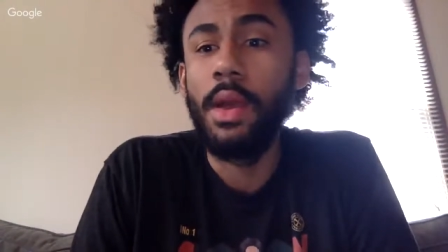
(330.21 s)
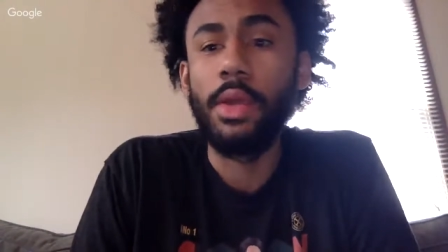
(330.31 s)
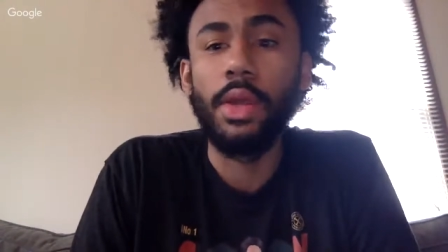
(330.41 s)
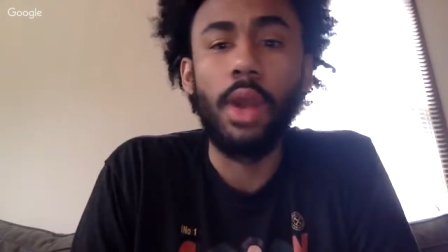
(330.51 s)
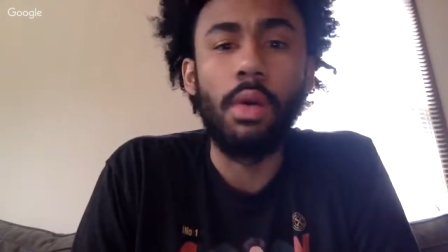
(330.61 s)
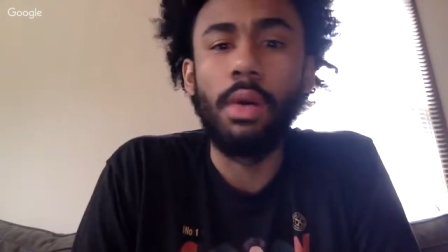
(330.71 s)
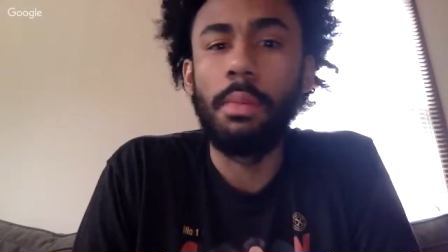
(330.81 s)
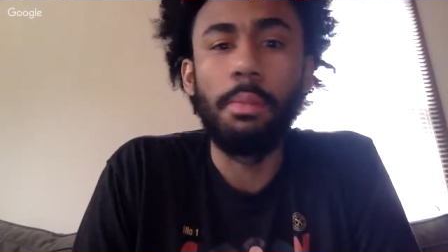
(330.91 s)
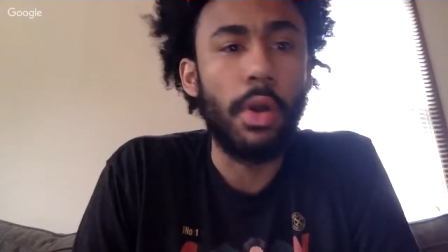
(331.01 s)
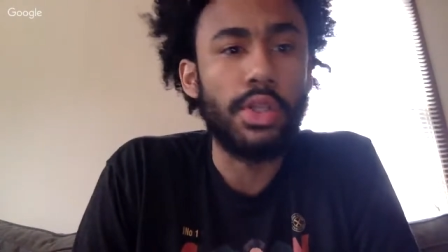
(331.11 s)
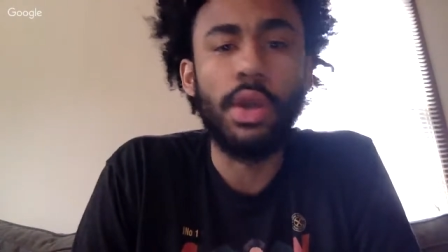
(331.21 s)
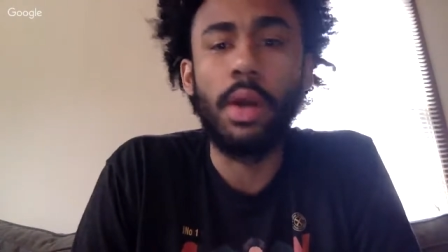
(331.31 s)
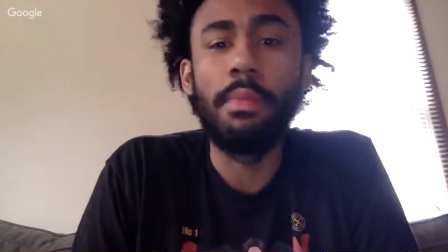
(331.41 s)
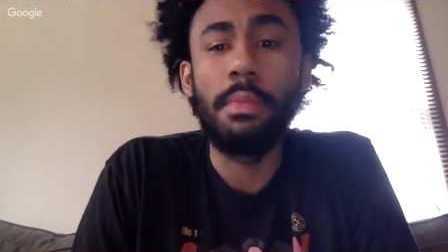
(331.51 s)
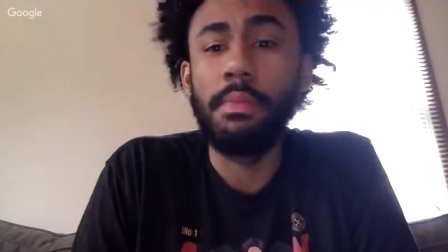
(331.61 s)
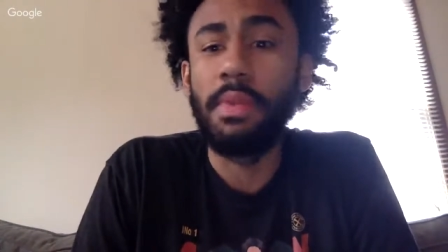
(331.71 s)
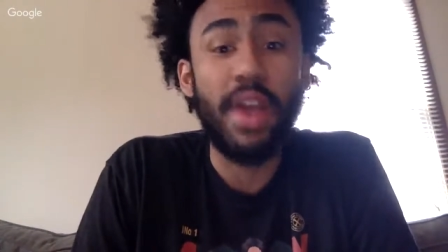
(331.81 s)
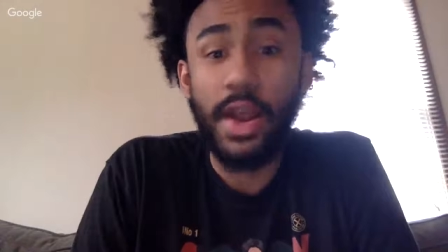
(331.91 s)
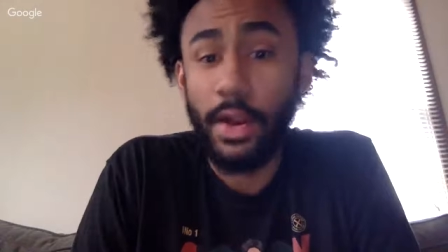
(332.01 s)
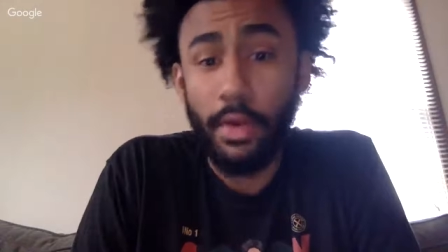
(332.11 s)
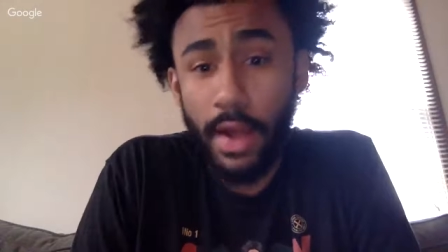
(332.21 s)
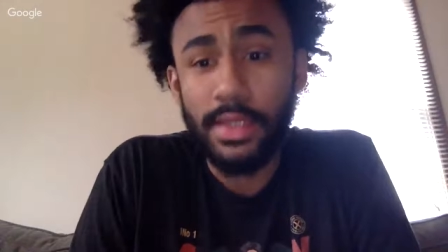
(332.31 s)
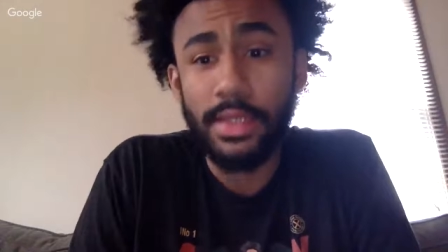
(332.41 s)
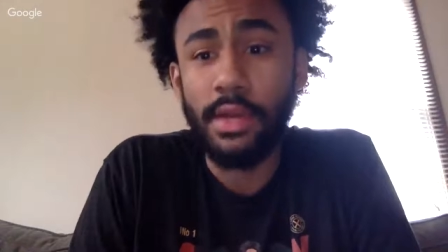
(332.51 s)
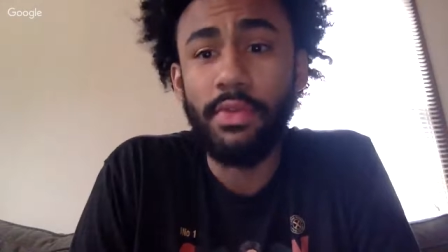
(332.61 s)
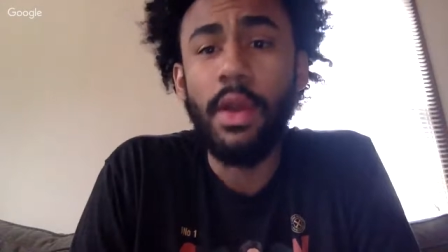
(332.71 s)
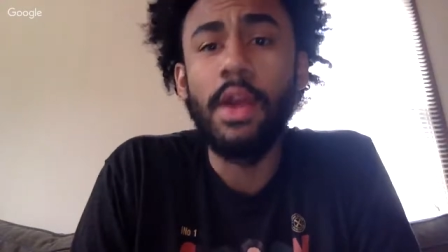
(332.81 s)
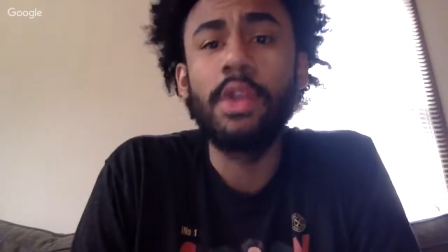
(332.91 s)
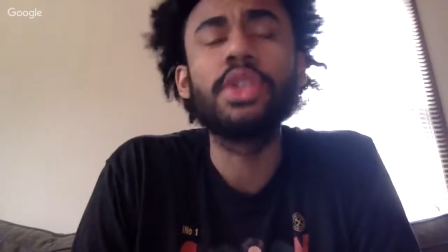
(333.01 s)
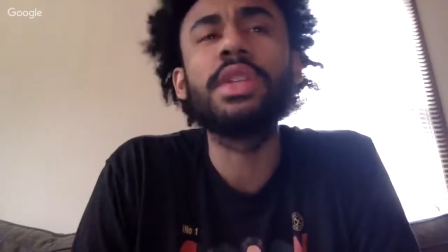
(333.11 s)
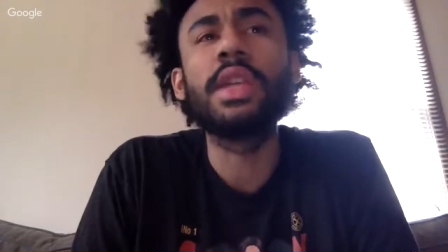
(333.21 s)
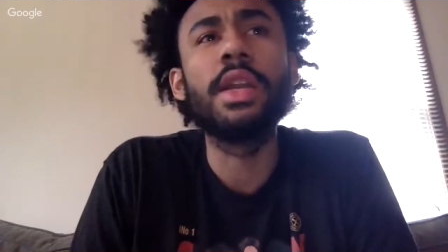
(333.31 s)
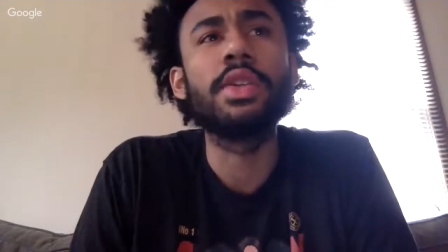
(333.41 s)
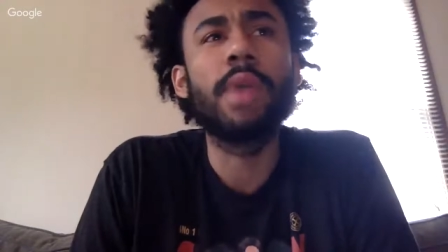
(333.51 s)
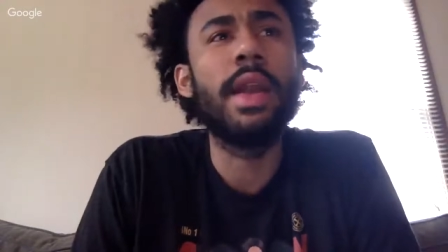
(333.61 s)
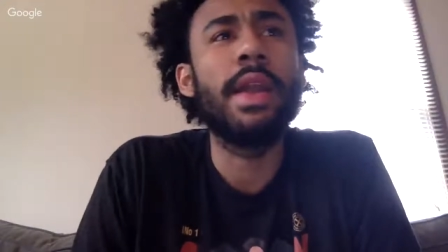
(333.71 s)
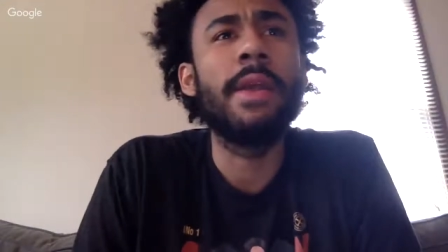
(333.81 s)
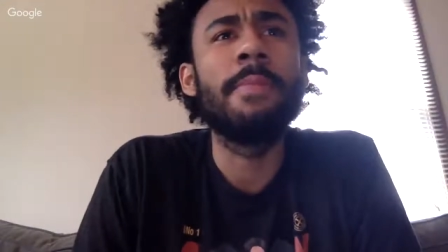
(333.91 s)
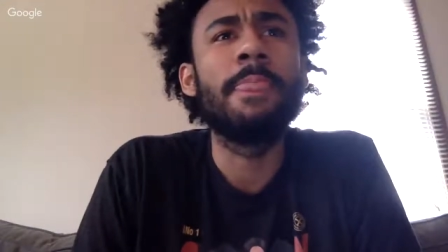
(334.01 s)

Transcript: you know, push them, be very aggressive just to get us ready.